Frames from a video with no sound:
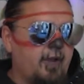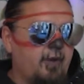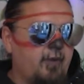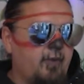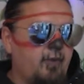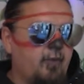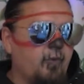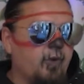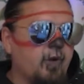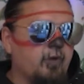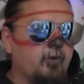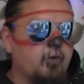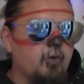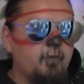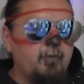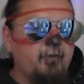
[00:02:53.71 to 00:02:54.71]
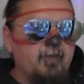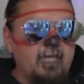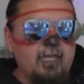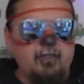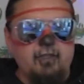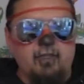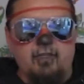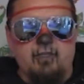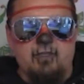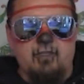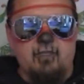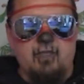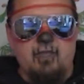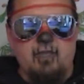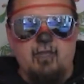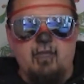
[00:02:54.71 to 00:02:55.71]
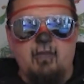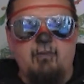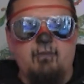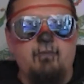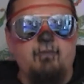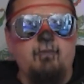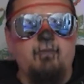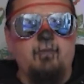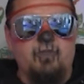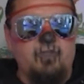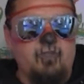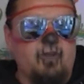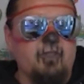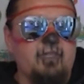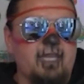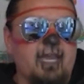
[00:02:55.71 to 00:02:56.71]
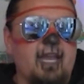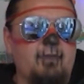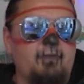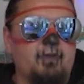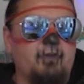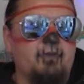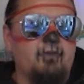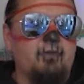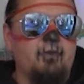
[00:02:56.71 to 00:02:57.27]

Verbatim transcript: where a group of killings start to happen,